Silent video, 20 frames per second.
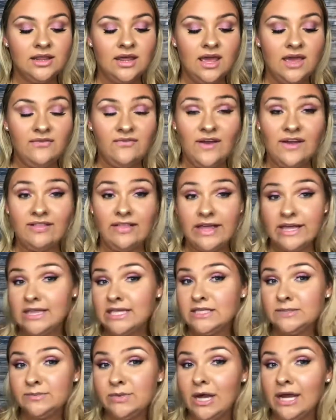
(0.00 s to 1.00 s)
if I like
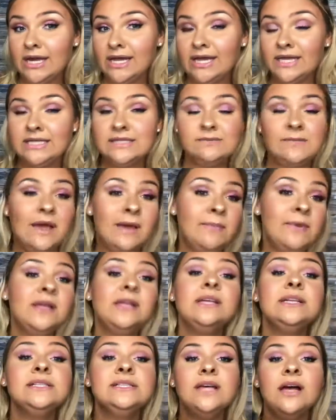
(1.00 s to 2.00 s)
these products, my
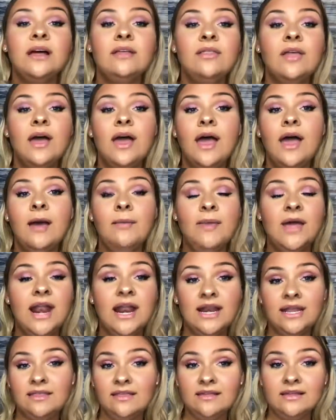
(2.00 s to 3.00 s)
opinions on them and
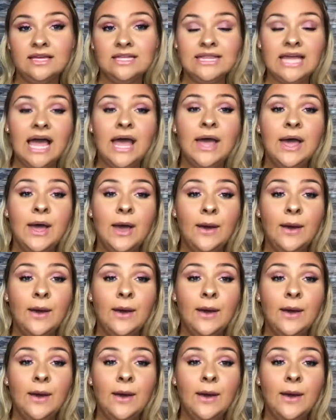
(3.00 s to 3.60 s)
anything like that,